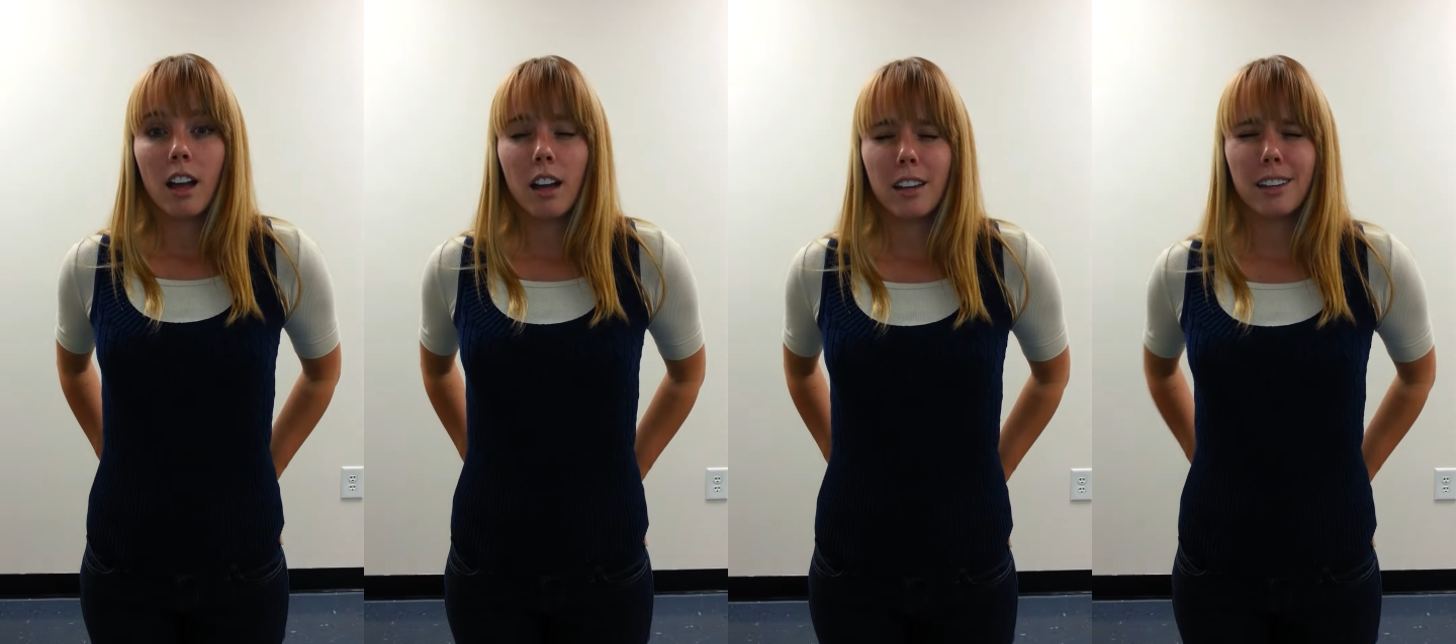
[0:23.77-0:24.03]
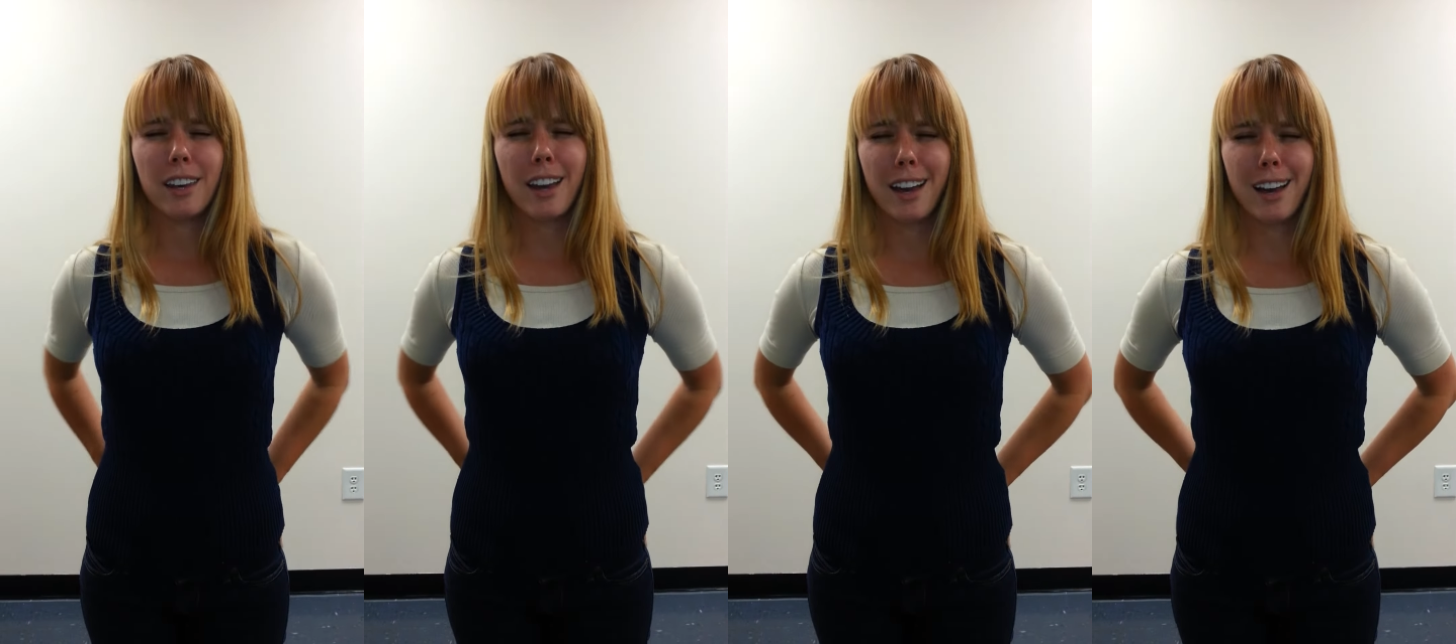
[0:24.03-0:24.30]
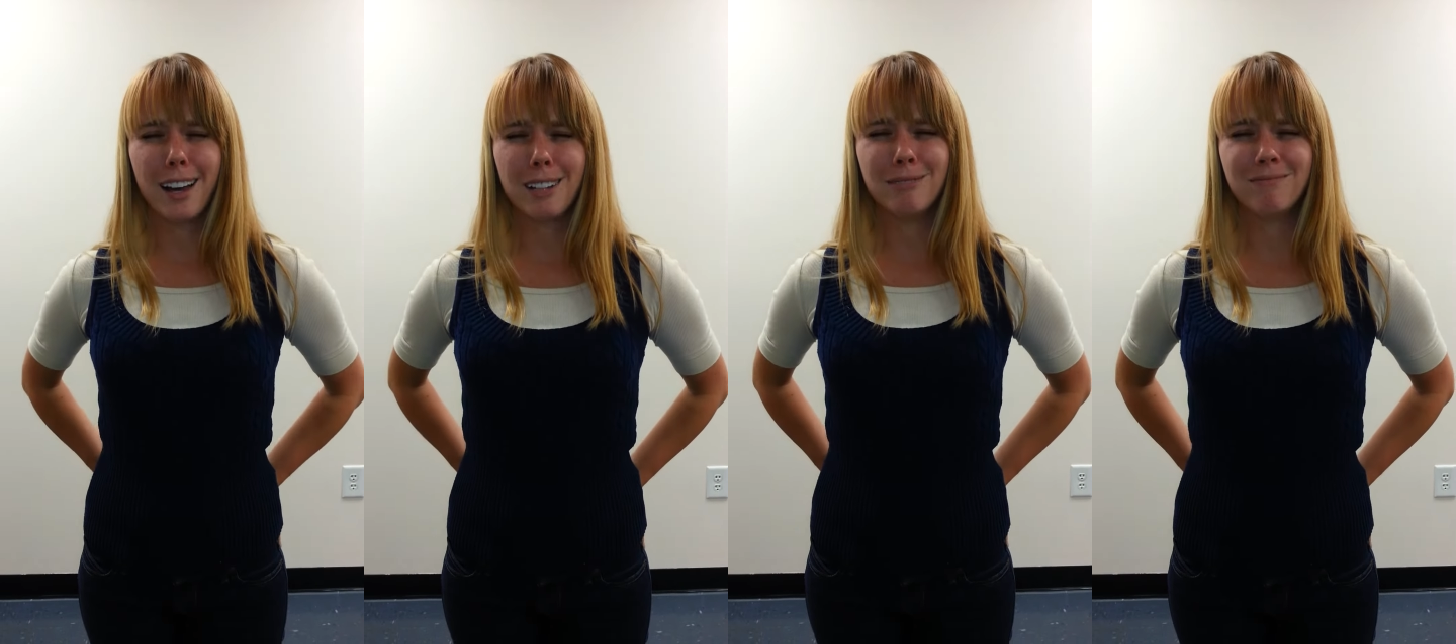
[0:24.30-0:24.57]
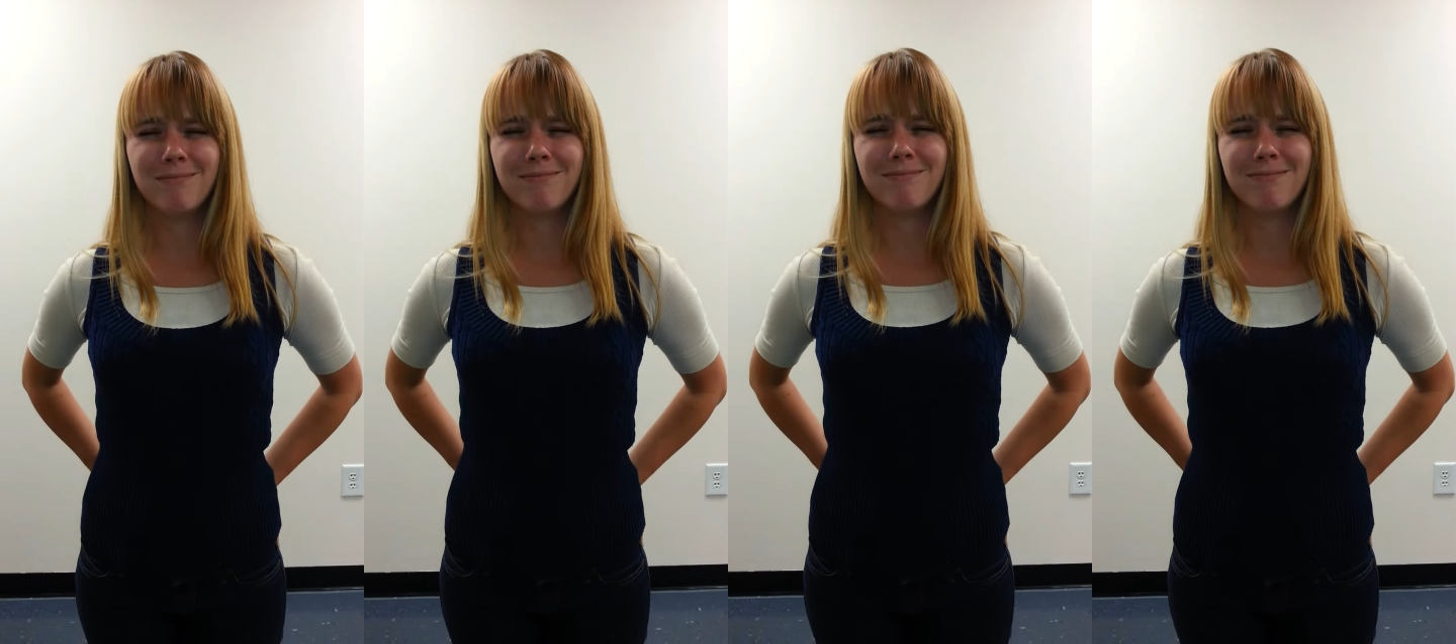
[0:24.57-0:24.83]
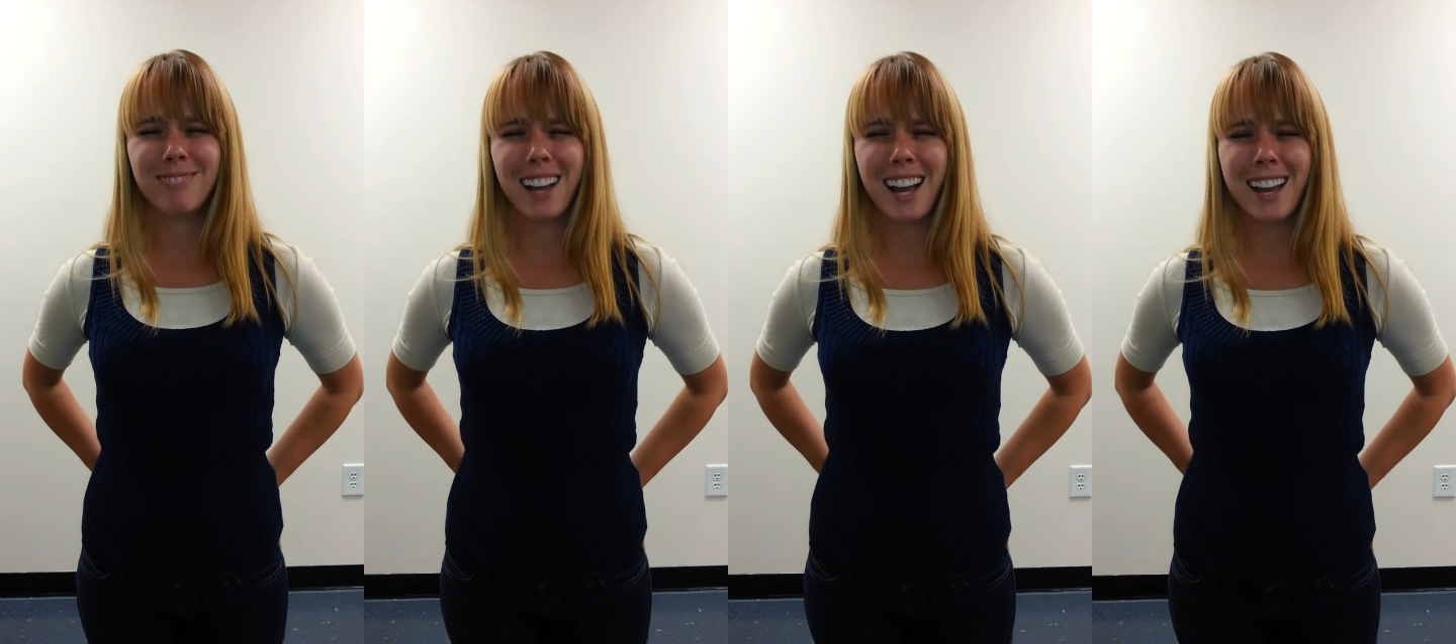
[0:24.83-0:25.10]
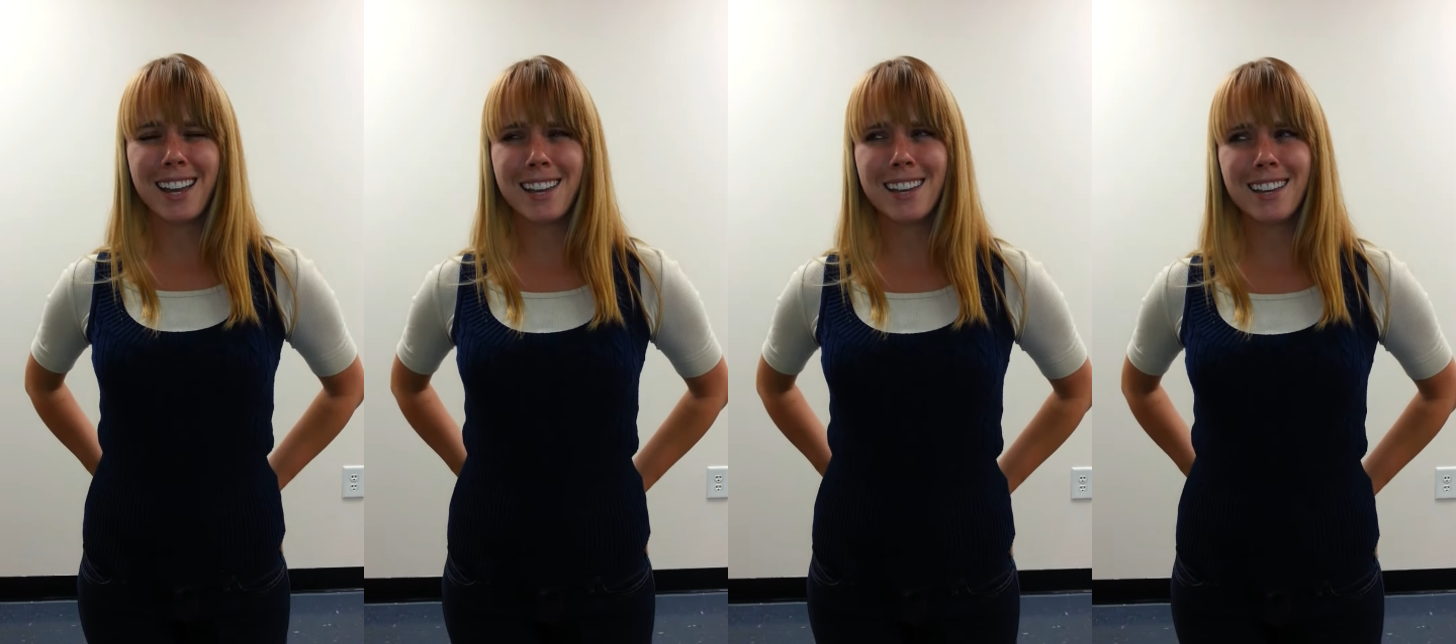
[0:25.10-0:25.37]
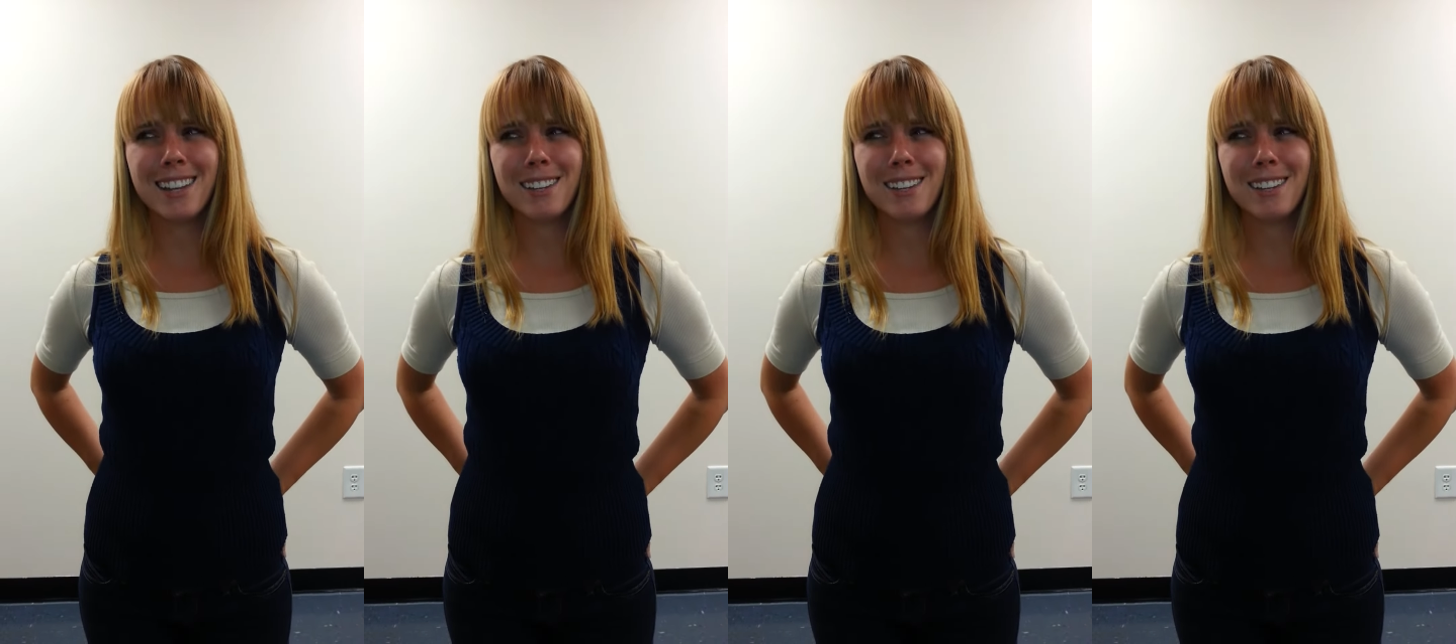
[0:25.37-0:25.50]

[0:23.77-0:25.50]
Yeah. I